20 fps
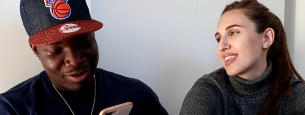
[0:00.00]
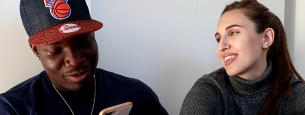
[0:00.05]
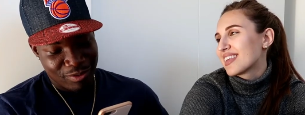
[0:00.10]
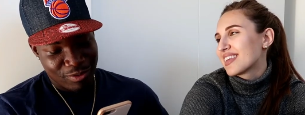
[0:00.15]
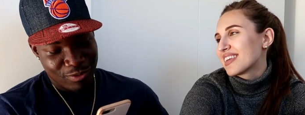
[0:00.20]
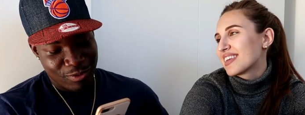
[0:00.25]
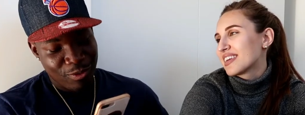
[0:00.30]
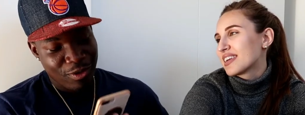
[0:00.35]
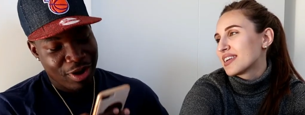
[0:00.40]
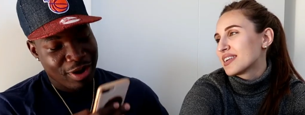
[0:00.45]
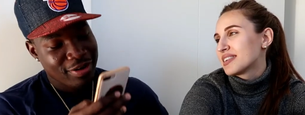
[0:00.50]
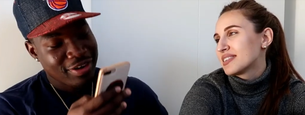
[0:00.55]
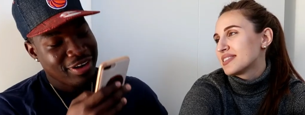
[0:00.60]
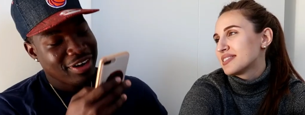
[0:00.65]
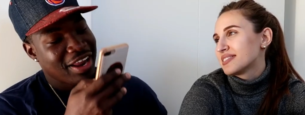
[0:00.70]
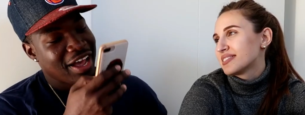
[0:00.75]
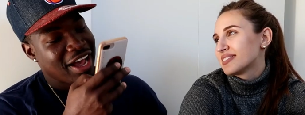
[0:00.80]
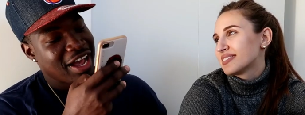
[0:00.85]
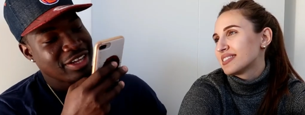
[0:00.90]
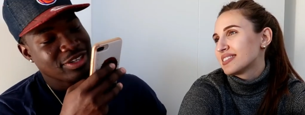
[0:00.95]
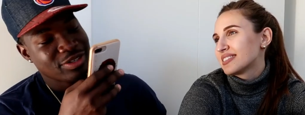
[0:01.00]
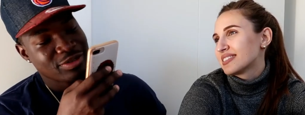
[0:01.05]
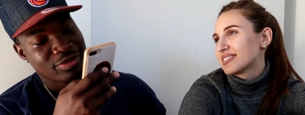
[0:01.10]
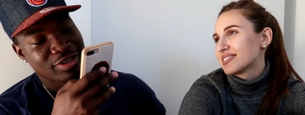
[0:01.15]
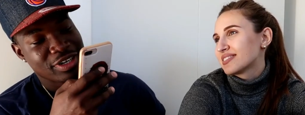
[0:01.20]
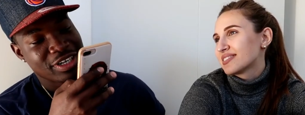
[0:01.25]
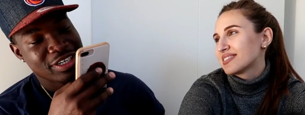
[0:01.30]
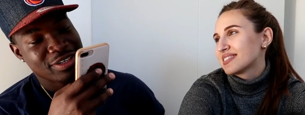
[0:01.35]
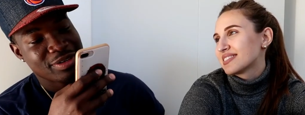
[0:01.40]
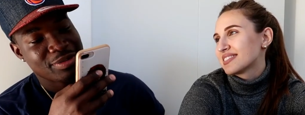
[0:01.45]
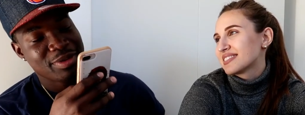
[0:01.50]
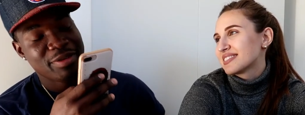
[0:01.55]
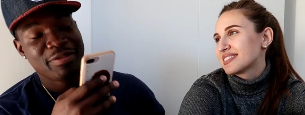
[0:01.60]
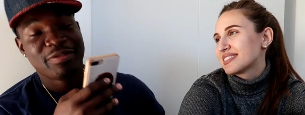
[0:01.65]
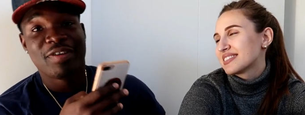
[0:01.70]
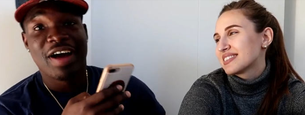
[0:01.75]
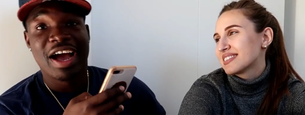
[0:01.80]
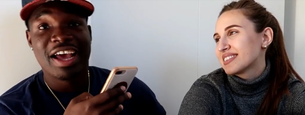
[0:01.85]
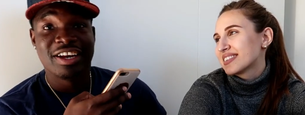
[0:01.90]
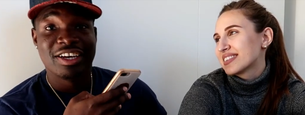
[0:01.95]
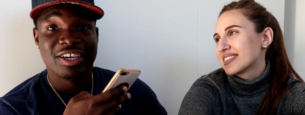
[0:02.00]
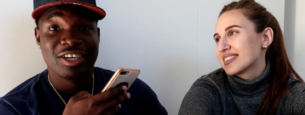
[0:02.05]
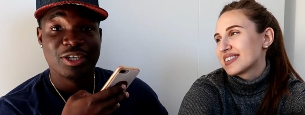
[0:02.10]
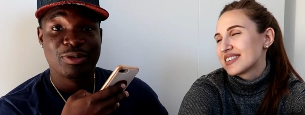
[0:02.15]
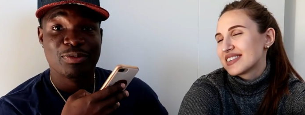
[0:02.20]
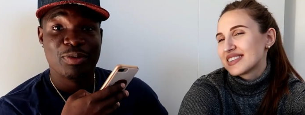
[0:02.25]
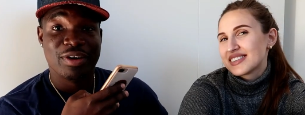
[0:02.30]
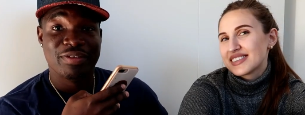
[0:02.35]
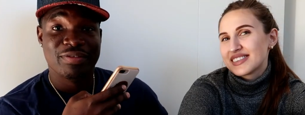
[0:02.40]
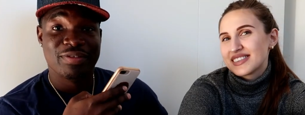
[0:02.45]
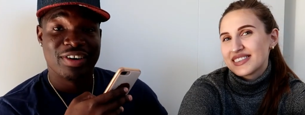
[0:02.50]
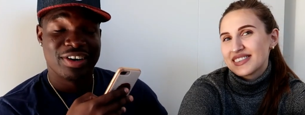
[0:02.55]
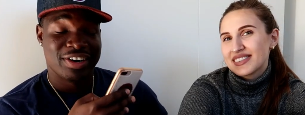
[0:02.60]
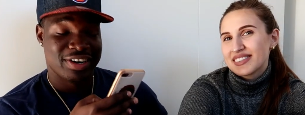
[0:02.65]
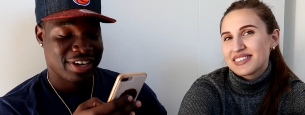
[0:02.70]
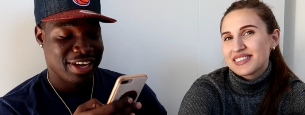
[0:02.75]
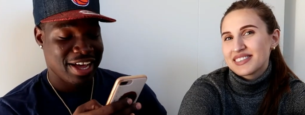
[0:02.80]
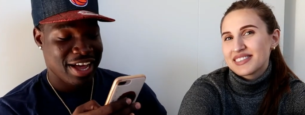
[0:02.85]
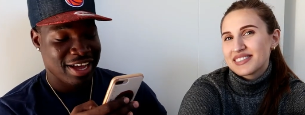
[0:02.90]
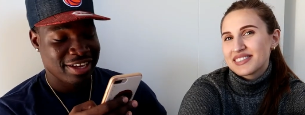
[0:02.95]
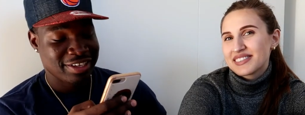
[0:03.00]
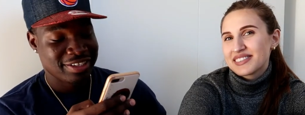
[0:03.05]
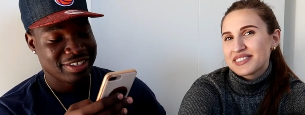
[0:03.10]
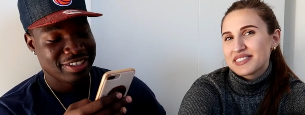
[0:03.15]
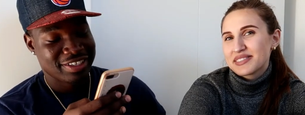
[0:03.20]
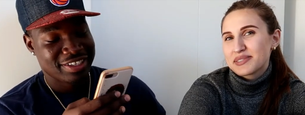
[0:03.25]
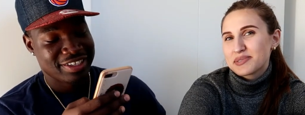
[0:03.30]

Speaker 1: one last one. Let me find a good one for her, guys.